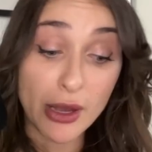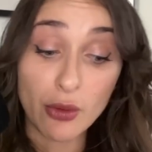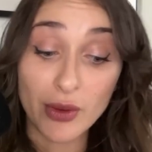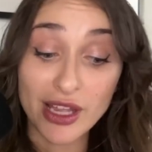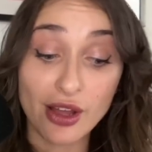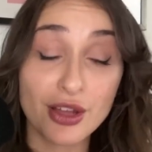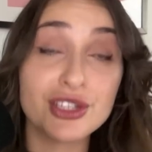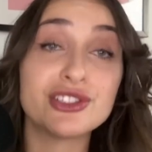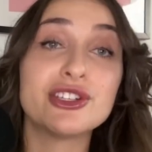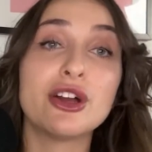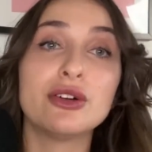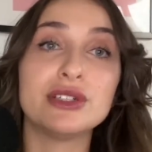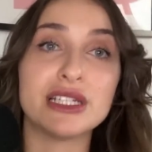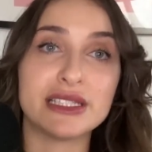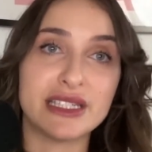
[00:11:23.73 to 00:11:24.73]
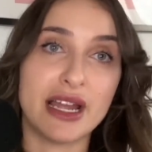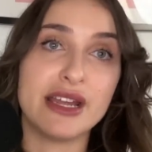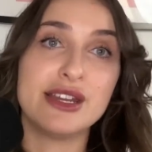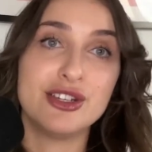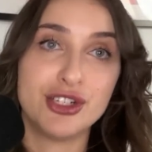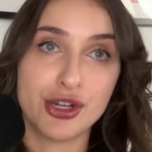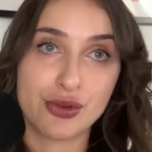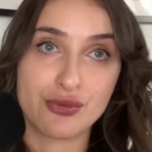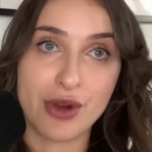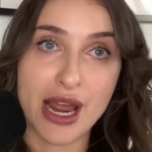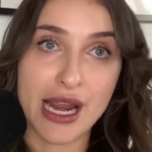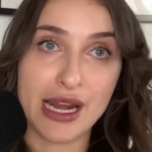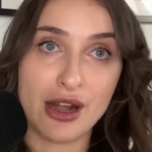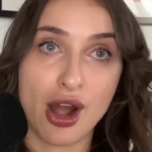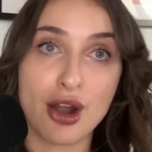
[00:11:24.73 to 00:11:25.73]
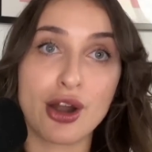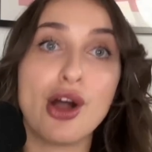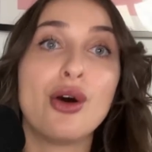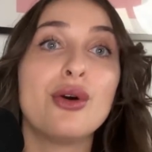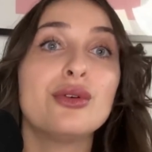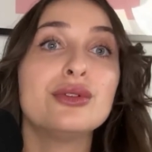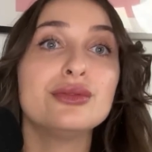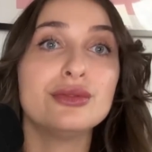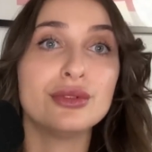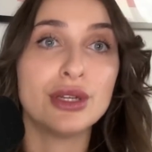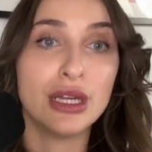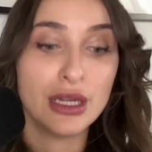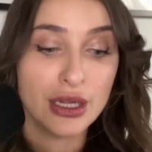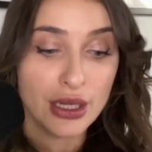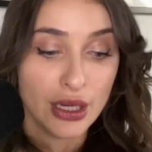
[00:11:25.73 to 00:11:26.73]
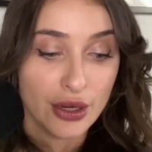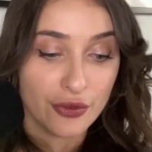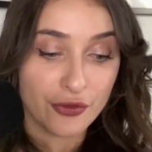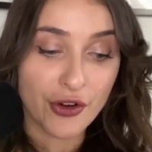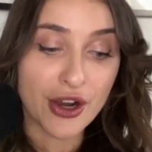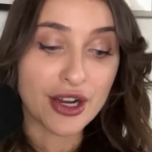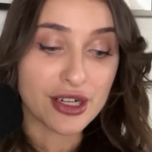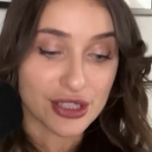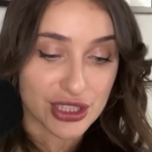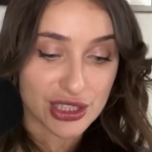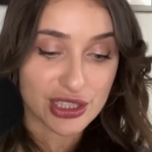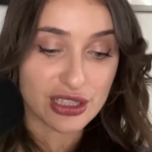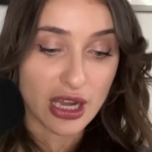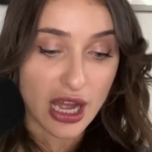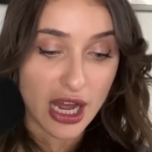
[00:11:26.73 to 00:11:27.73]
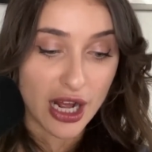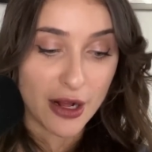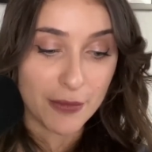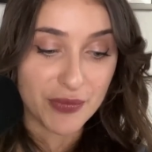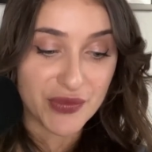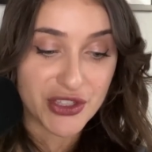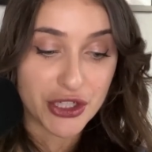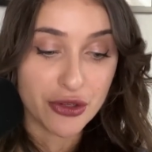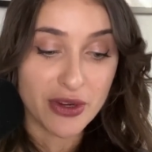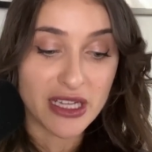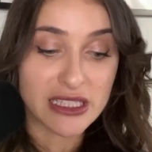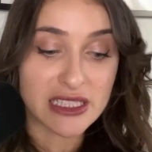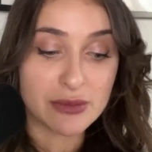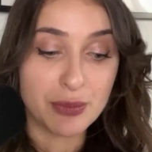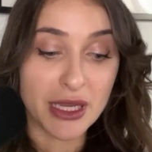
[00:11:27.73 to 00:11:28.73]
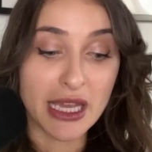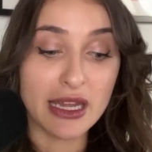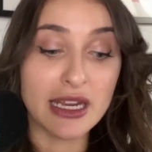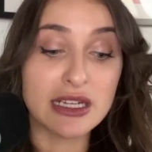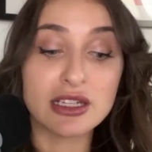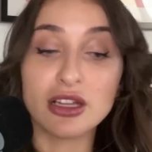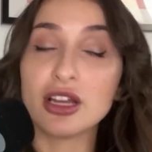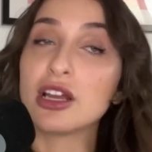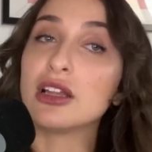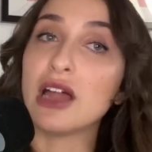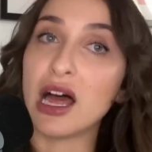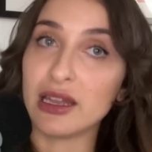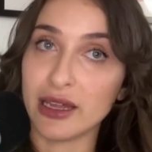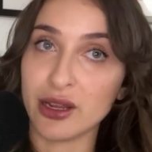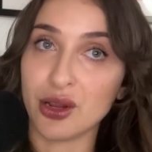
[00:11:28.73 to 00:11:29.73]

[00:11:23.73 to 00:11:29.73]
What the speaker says: we also decided to write our own verse to It's Beginning to Look a Lot Like